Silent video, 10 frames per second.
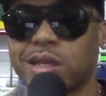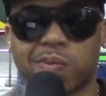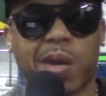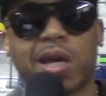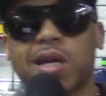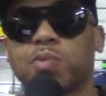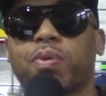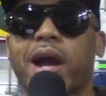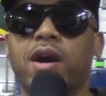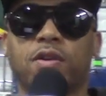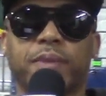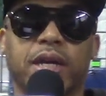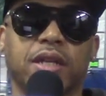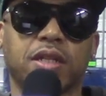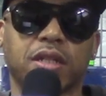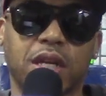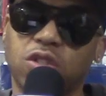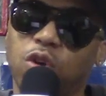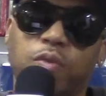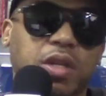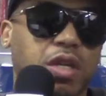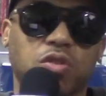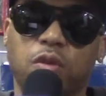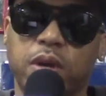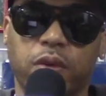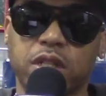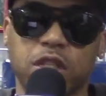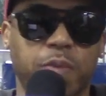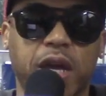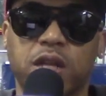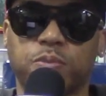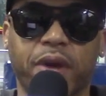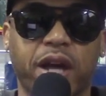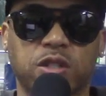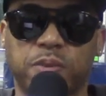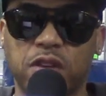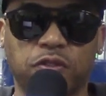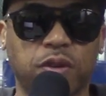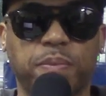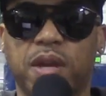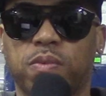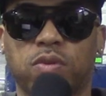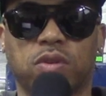just make us proud, man. That's all. We, that's all we want. Just make us proud. Speak for the people.